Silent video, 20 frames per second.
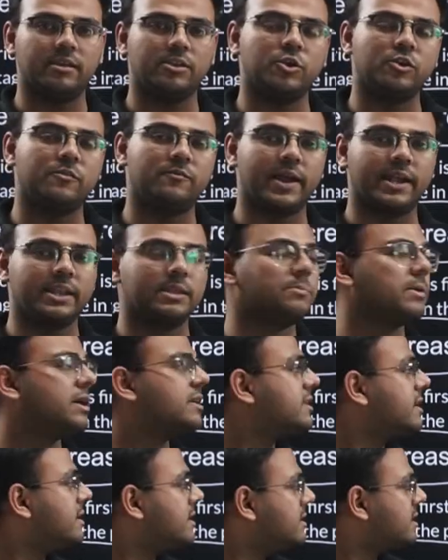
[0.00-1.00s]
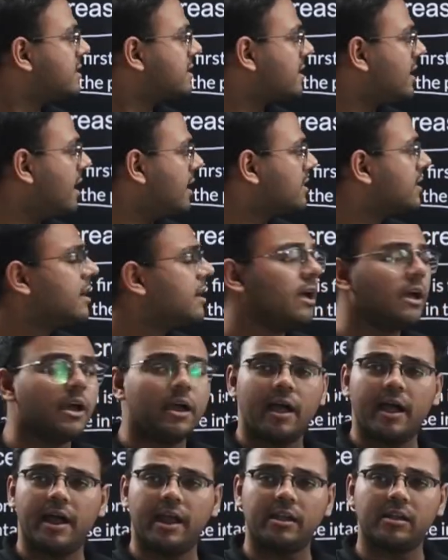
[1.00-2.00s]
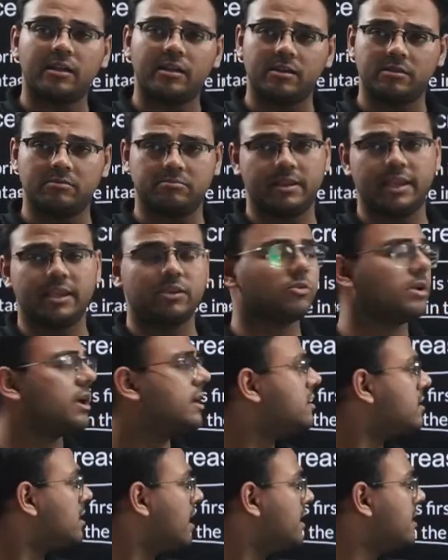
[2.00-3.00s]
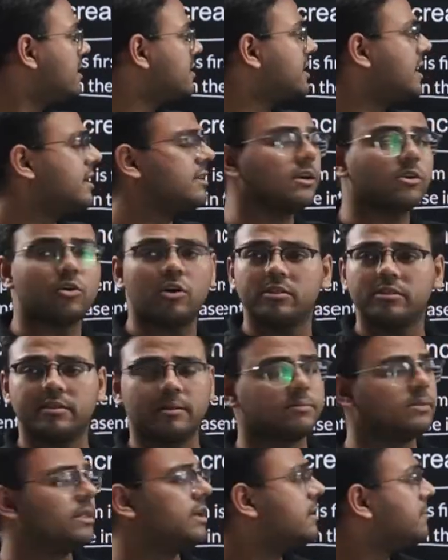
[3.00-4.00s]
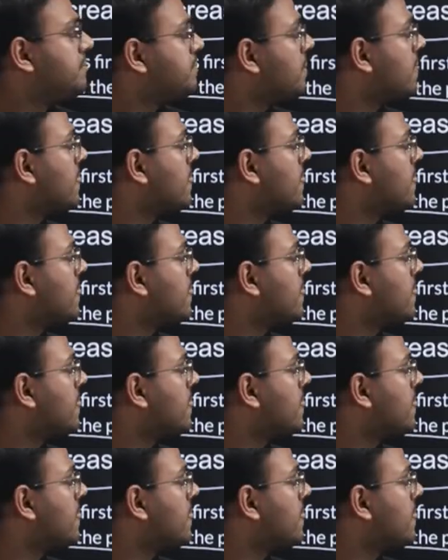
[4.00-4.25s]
You will find the percentages class and like you can understand the concept there.